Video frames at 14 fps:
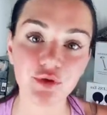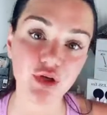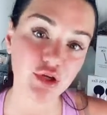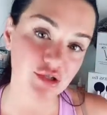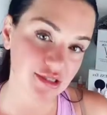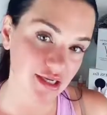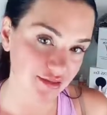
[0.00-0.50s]
You
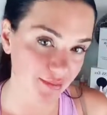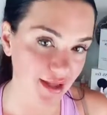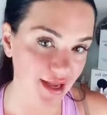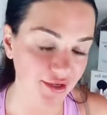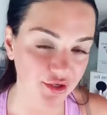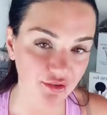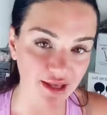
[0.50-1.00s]
can use it on the
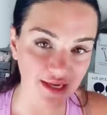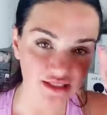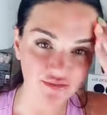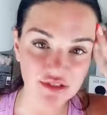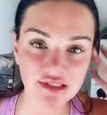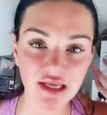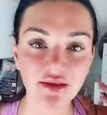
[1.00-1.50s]
back of your legs
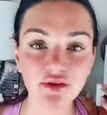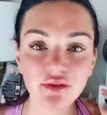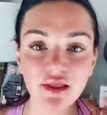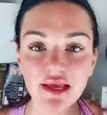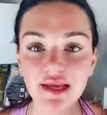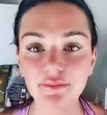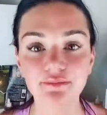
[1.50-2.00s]
for
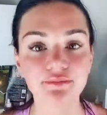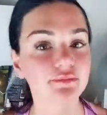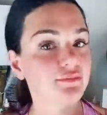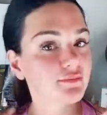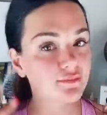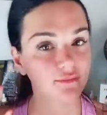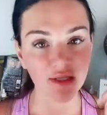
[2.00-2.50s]
cellulite.
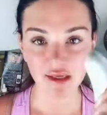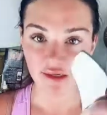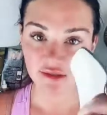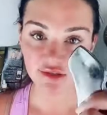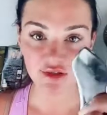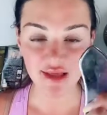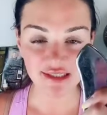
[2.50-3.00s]

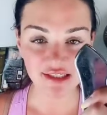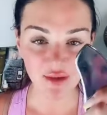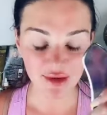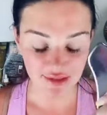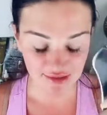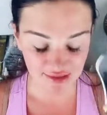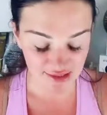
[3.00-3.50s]
So that's how
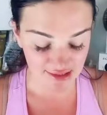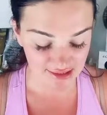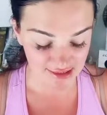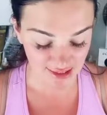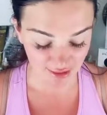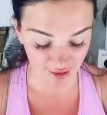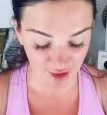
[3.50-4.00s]
I use the
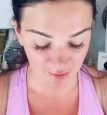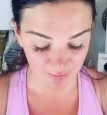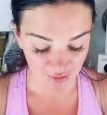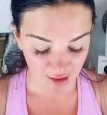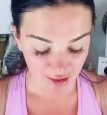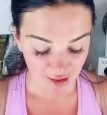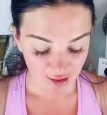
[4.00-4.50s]
detailer.
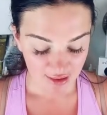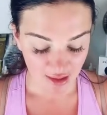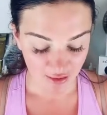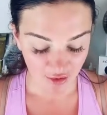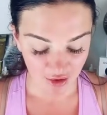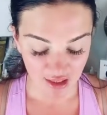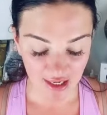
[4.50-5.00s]
Now
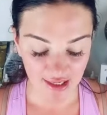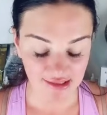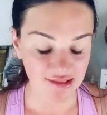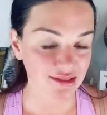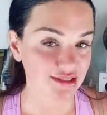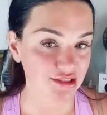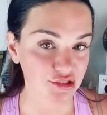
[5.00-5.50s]
look
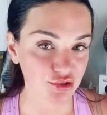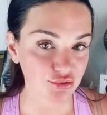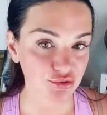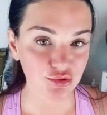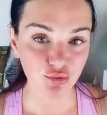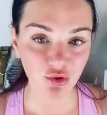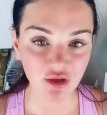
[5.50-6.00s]
guys, these two
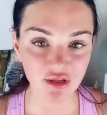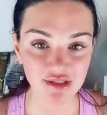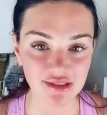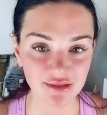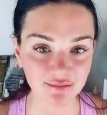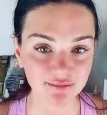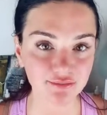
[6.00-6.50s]

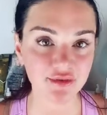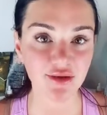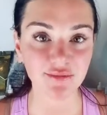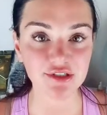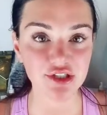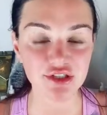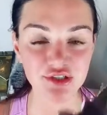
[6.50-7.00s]
tools that
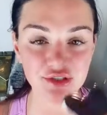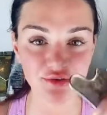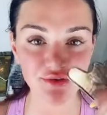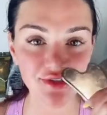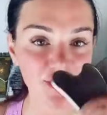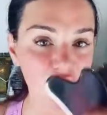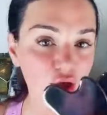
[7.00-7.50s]
we just
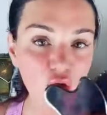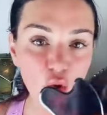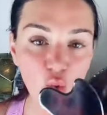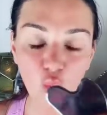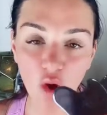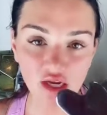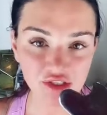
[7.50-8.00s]
used,
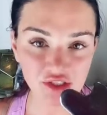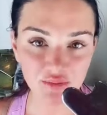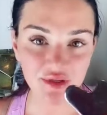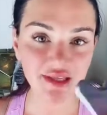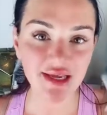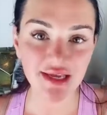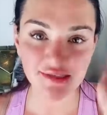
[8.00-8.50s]
wash them
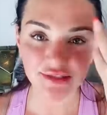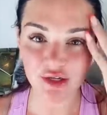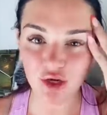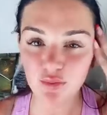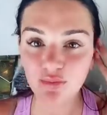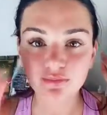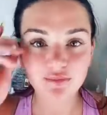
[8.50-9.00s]
with hand
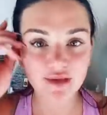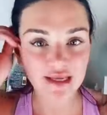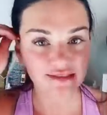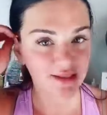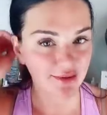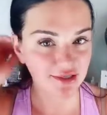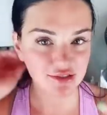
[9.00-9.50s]
soap,
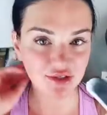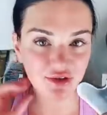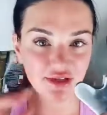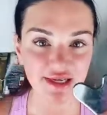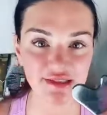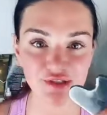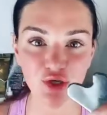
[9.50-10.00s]

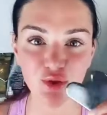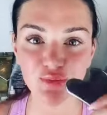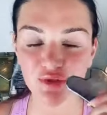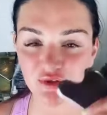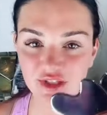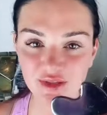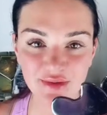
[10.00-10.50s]
antibacterial hand soap,
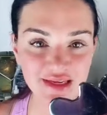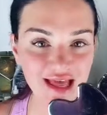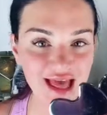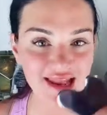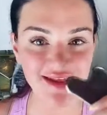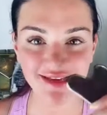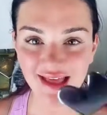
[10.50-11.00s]
use them
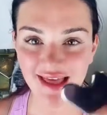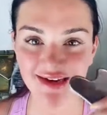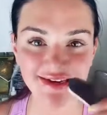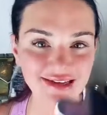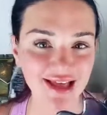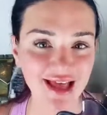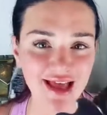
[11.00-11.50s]
again
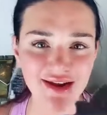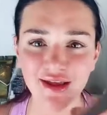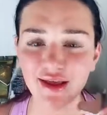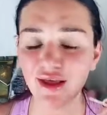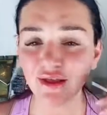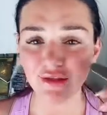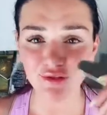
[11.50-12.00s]
and again.
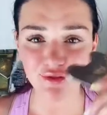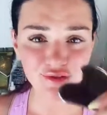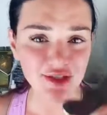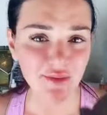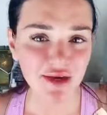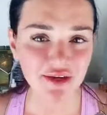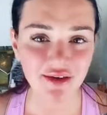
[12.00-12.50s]
Use
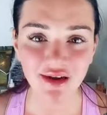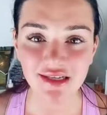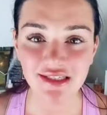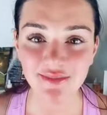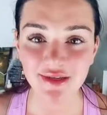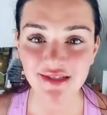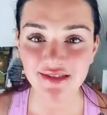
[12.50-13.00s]
them on your
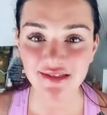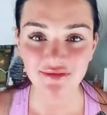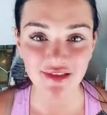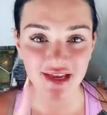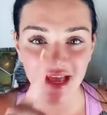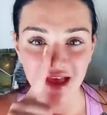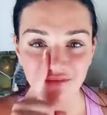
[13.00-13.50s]
husbands if
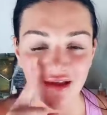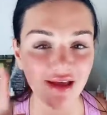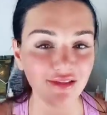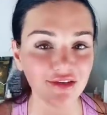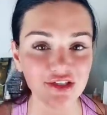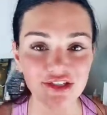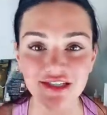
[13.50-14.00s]
they have
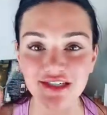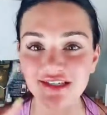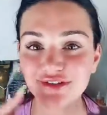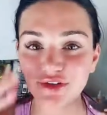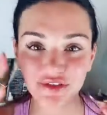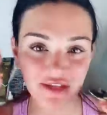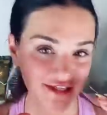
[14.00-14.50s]

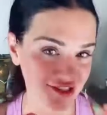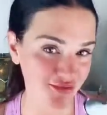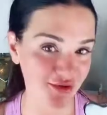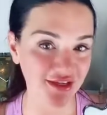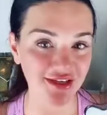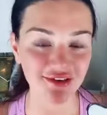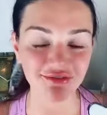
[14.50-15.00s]
allergies or they just
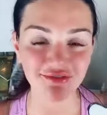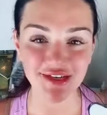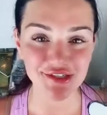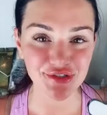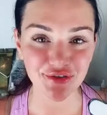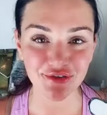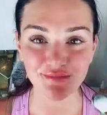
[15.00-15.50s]
want to get a
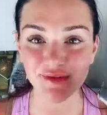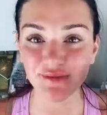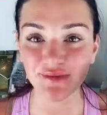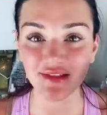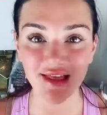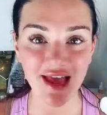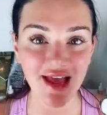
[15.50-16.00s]
facial and be
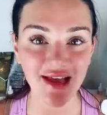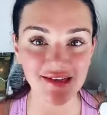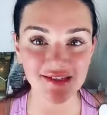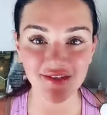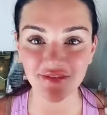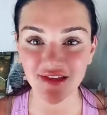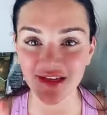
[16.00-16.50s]

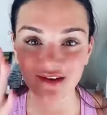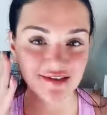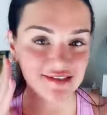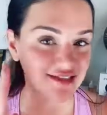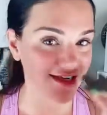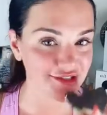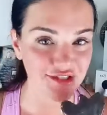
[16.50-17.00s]
relaxed. If they carry
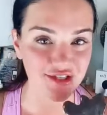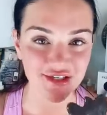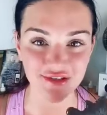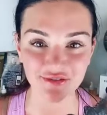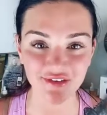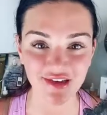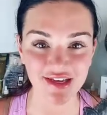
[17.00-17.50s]
tension in
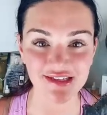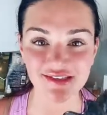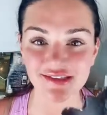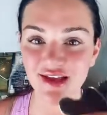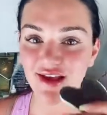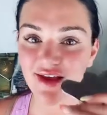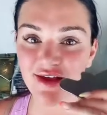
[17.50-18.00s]
their
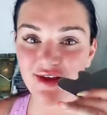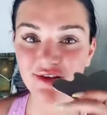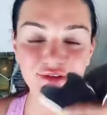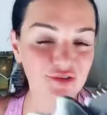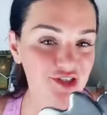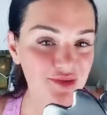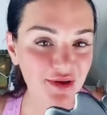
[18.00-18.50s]
face,
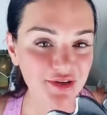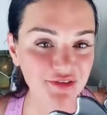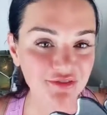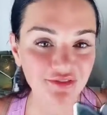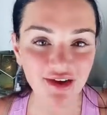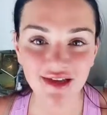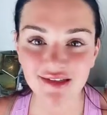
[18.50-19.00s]
use them on your
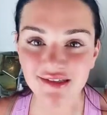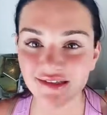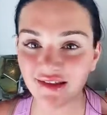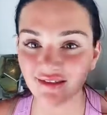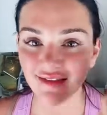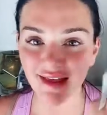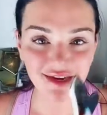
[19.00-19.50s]
friends.
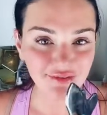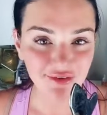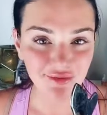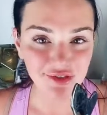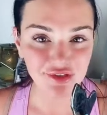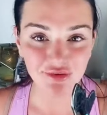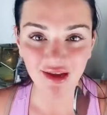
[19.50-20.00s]
Let
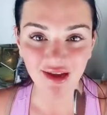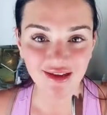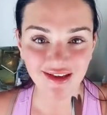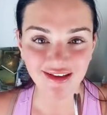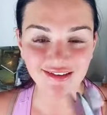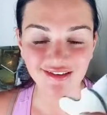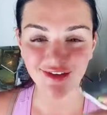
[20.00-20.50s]
everyone try
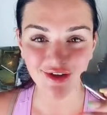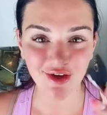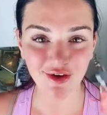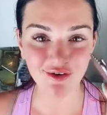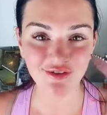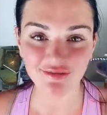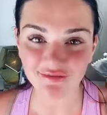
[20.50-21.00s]
it, you
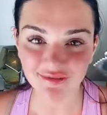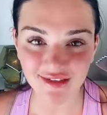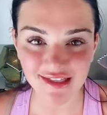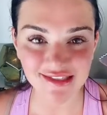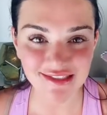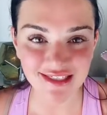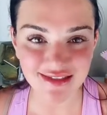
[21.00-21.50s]
know.
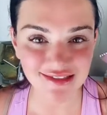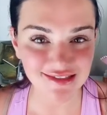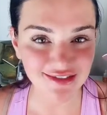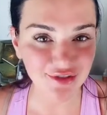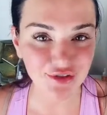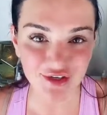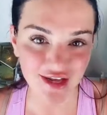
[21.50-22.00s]
It's stainless
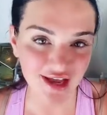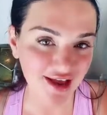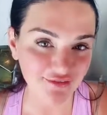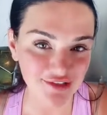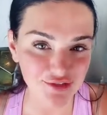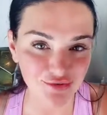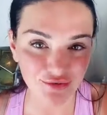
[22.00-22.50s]
steel. You're going to
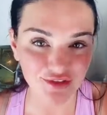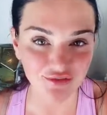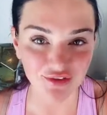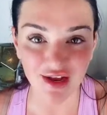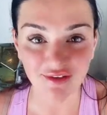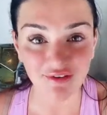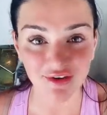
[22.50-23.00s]
have these tools
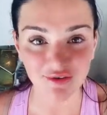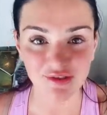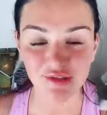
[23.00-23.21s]
forever.